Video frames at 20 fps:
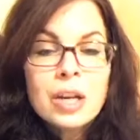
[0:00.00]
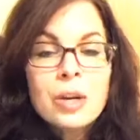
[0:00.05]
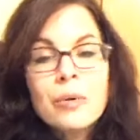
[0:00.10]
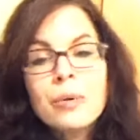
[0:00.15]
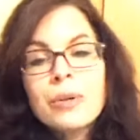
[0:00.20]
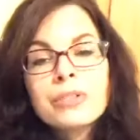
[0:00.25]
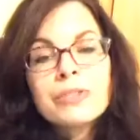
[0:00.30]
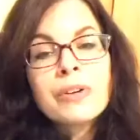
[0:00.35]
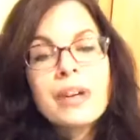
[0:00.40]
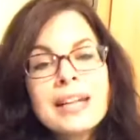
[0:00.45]

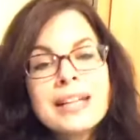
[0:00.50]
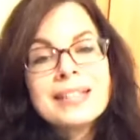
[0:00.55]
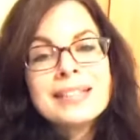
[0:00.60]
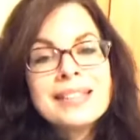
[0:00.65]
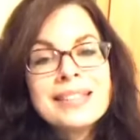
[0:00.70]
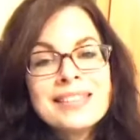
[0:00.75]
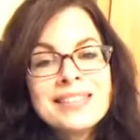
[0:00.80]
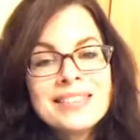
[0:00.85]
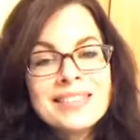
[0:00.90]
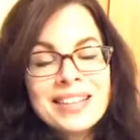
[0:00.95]
We tried it
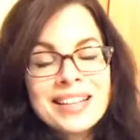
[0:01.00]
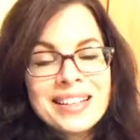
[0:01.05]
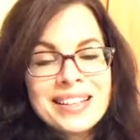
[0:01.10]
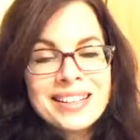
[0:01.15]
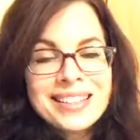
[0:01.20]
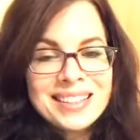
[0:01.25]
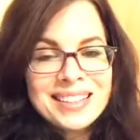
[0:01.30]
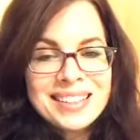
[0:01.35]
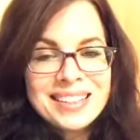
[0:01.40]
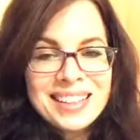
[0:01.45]
the other
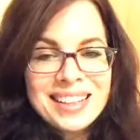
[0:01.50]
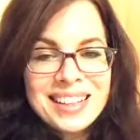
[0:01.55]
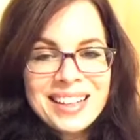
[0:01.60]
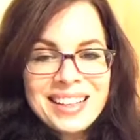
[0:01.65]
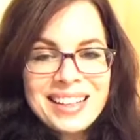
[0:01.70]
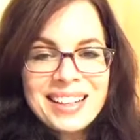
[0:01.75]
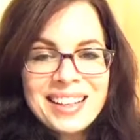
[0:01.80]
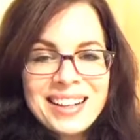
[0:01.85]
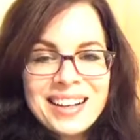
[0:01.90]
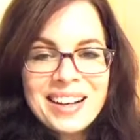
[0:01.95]
night, and
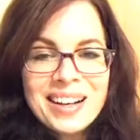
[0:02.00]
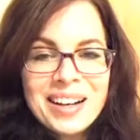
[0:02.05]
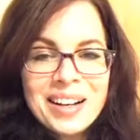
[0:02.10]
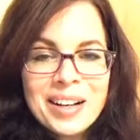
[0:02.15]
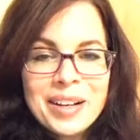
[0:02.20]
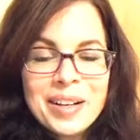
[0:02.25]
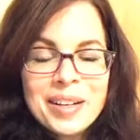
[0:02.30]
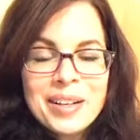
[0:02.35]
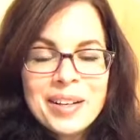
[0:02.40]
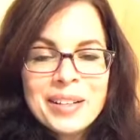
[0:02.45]
then,
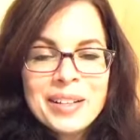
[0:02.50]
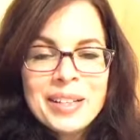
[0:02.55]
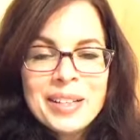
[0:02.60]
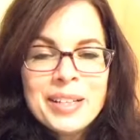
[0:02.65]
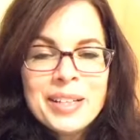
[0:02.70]
I